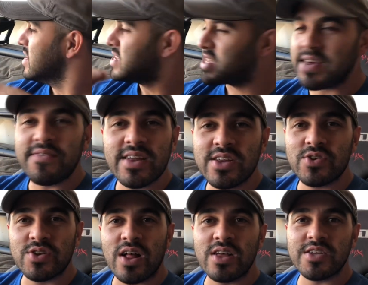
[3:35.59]

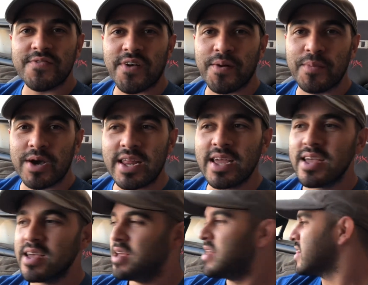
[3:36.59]
$700 of our money,
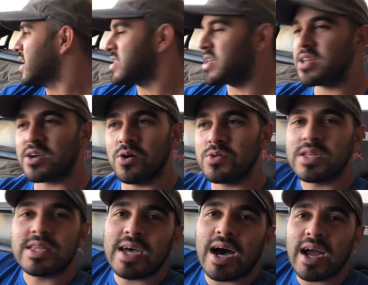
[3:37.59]
that's gonna go to
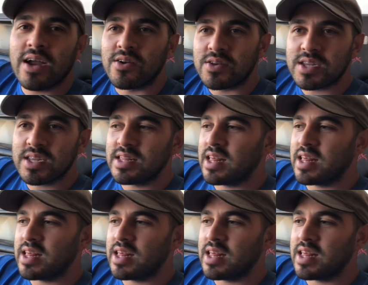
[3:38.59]
tires.